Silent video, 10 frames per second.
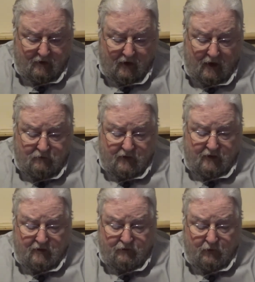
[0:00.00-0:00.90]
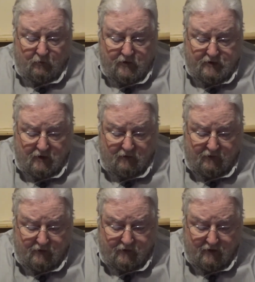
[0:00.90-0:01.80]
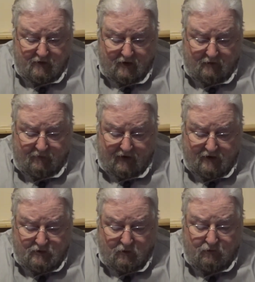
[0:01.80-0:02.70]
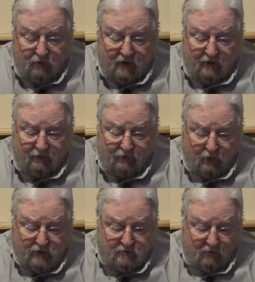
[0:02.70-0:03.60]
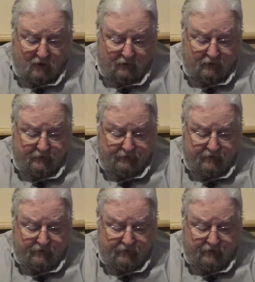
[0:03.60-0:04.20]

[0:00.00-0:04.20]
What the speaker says: God reconfirmed his covenant at Passover in the first month,